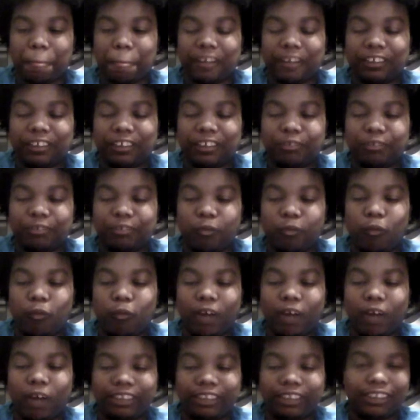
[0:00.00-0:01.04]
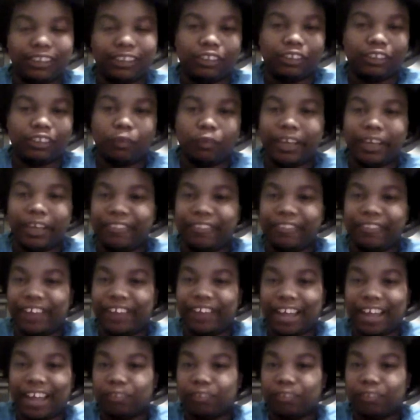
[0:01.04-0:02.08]
I think, watching the way he
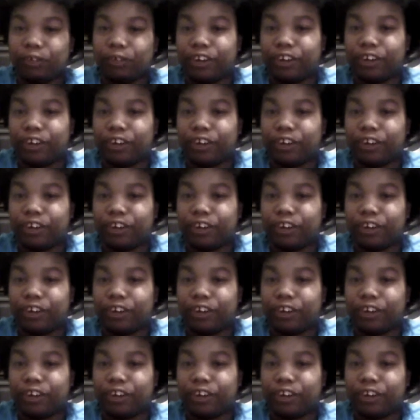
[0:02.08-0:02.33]
reacted with